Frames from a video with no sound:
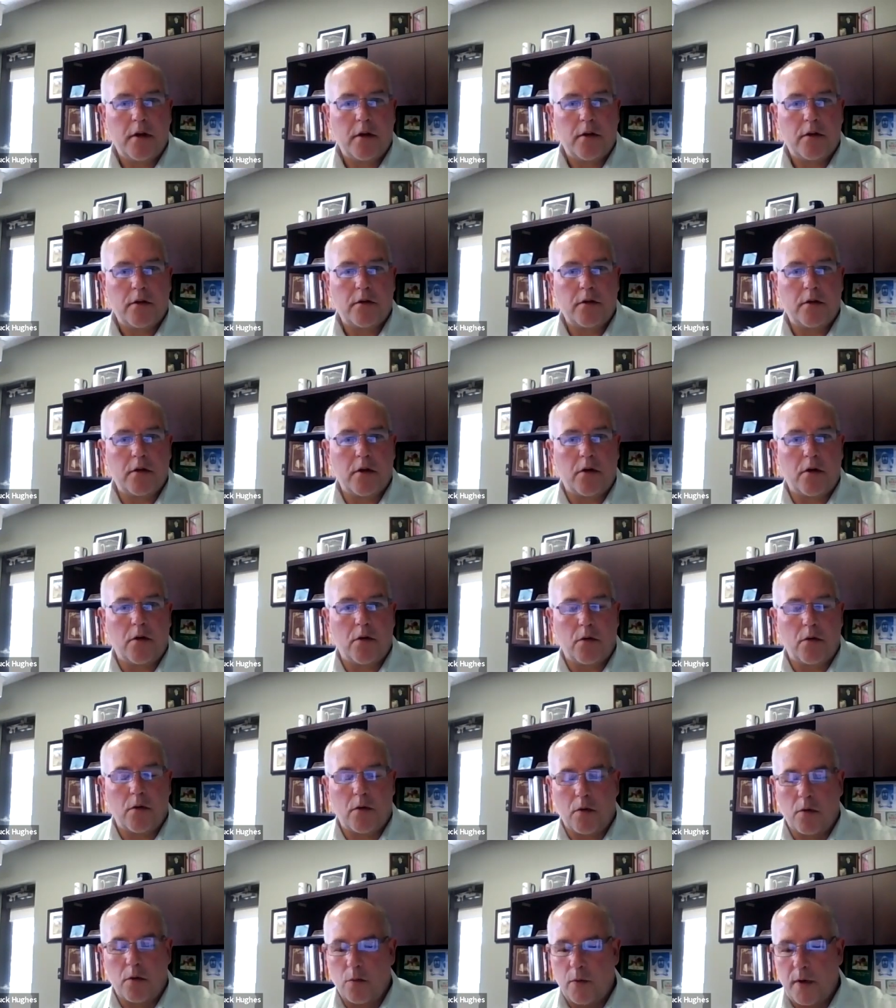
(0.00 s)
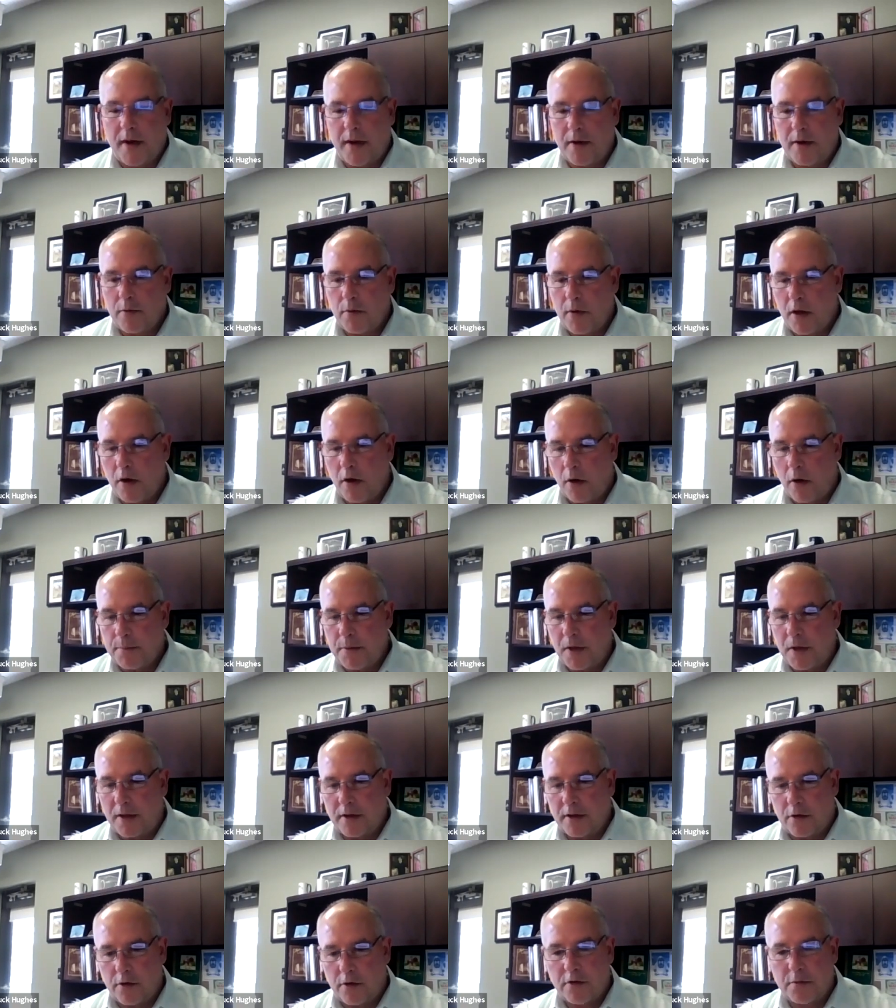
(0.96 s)
So we hope
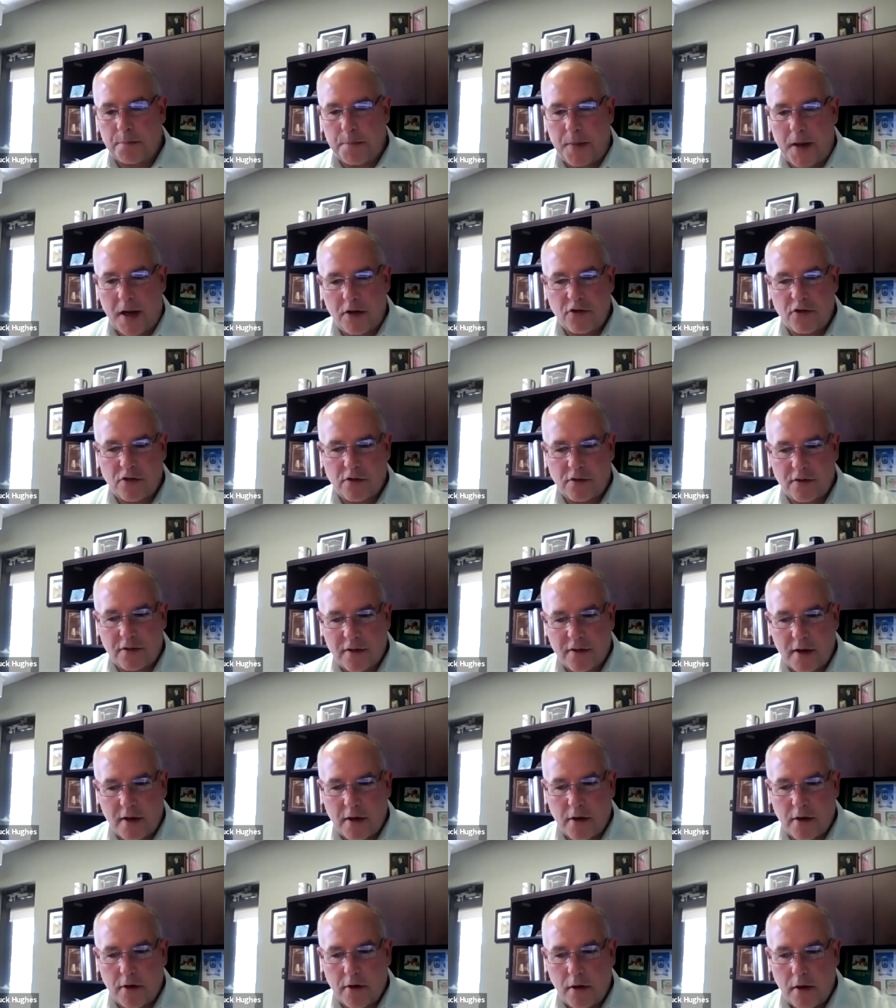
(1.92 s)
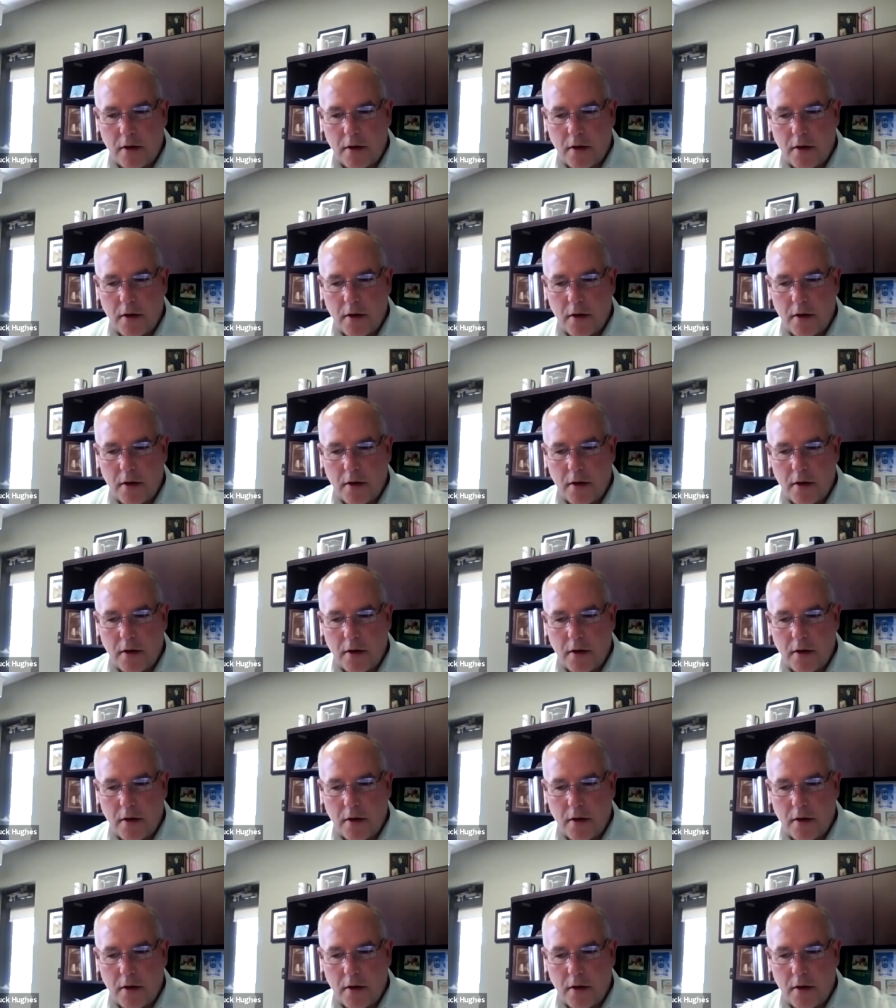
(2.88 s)
that there is patience there.